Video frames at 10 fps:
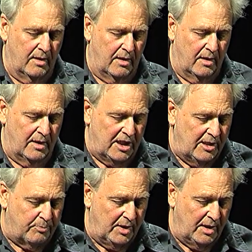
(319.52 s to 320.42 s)

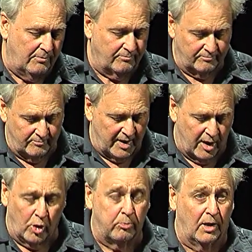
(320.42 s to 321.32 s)
EP
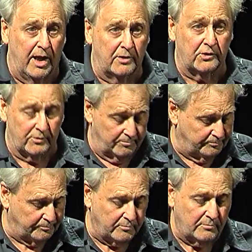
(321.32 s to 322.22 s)
Echoplex,
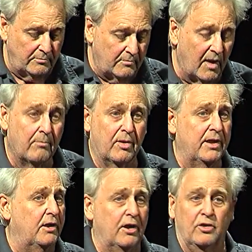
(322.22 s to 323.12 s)
but
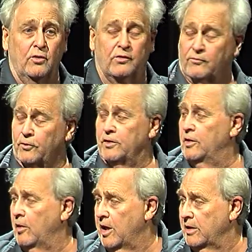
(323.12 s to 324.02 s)
he didn't use it for the
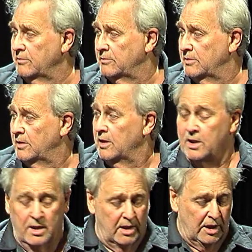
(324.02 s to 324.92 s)
delay.
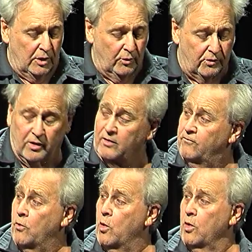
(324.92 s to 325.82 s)
He used it
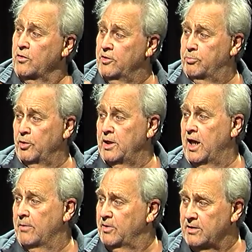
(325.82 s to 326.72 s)
for the
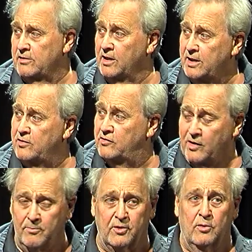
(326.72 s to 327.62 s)
preamp. It did
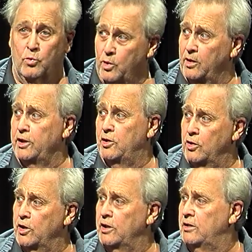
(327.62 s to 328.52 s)
something really
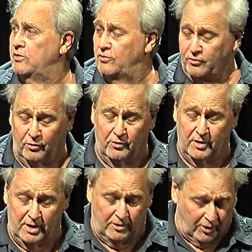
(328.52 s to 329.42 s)
good to
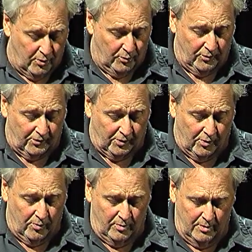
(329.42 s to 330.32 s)
the tone. So.